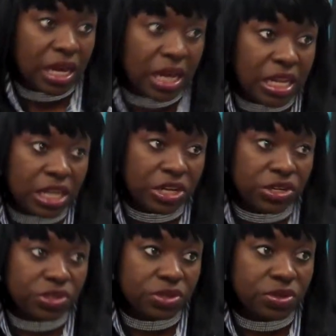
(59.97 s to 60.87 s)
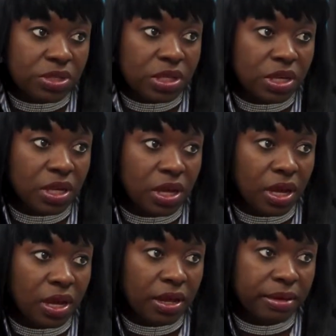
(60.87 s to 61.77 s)
I learned
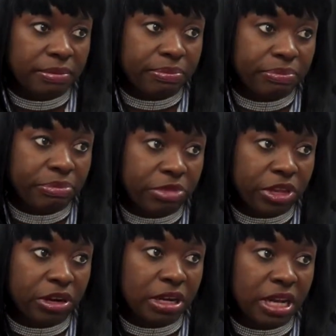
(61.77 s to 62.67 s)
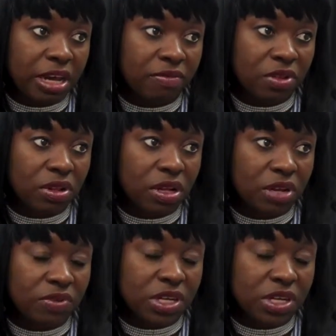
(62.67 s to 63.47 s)
their level of